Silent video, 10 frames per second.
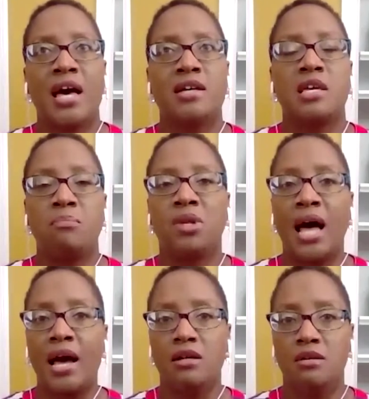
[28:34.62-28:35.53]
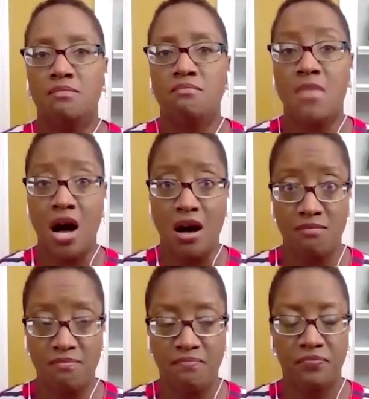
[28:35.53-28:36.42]
as a Black
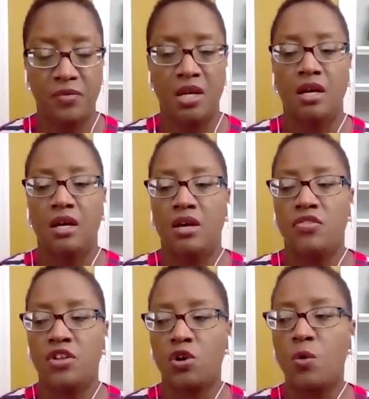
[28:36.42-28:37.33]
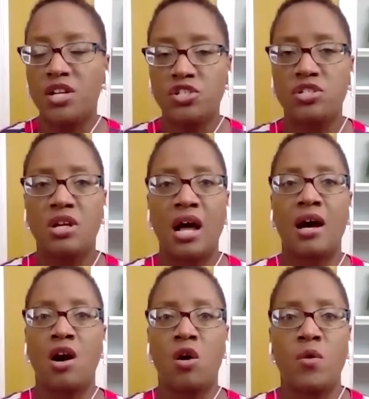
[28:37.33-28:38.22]
mom, the question
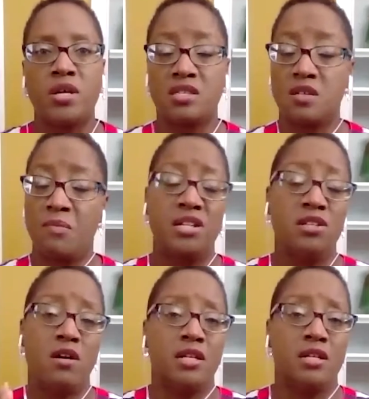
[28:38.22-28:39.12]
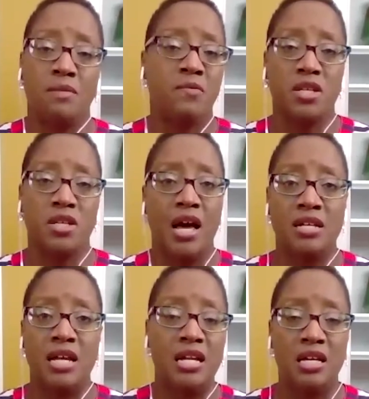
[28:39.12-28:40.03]
I always ask, and my daughter ended up really
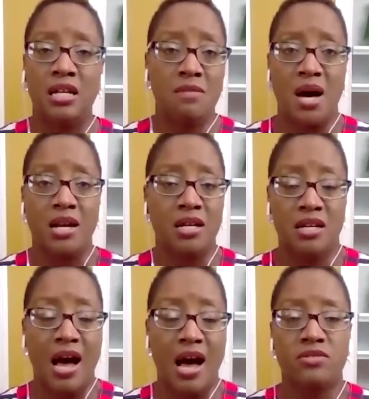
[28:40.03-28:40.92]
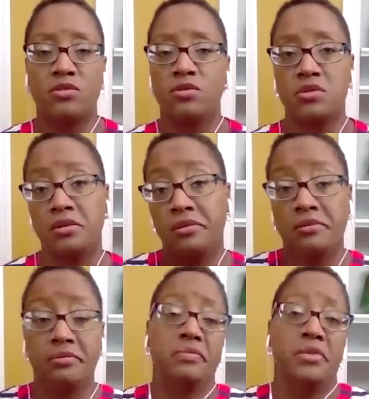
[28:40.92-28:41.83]
not dating anybody in high school,
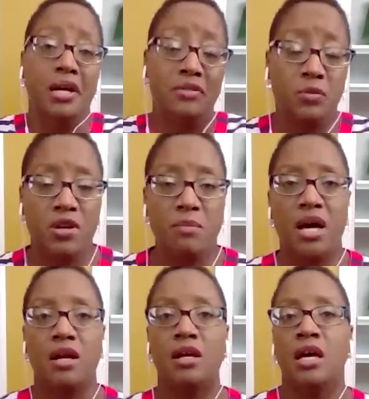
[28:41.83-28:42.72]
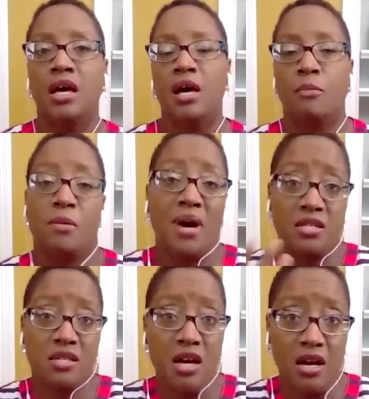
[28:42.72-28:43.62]
so we didn't have to worry about it. But
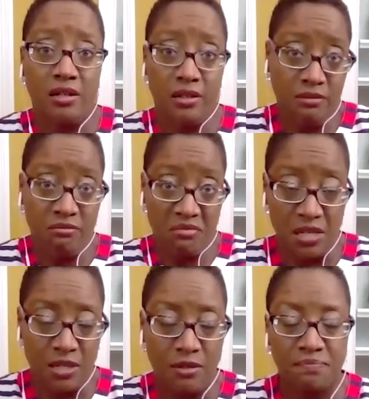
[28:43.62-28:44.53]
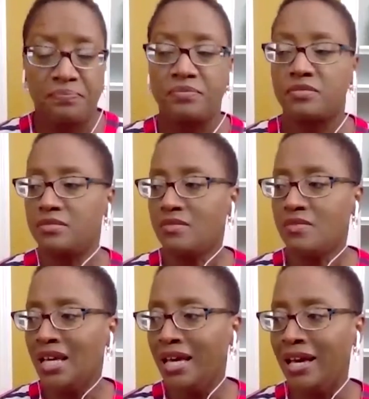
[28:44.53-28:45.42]
my son did.
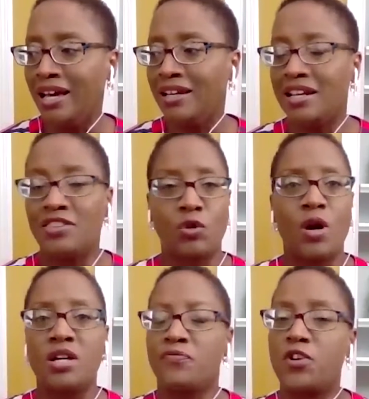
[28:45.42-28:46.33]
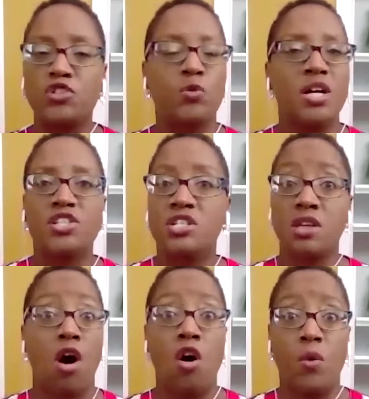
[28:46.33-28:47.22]
And the first question
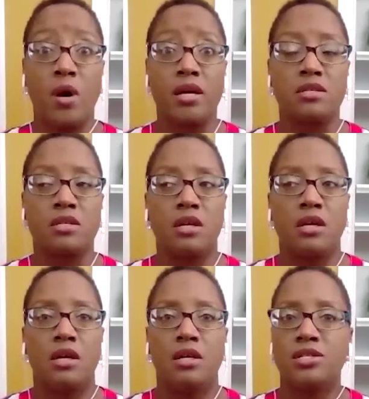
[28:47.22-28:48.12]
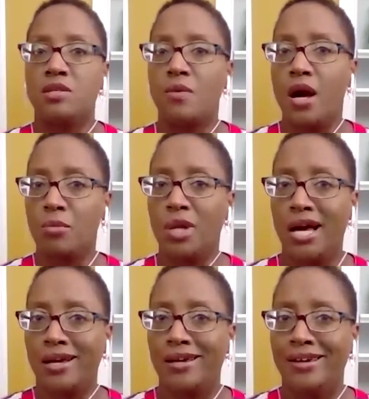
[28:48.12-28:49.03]
is always, is she white or Black?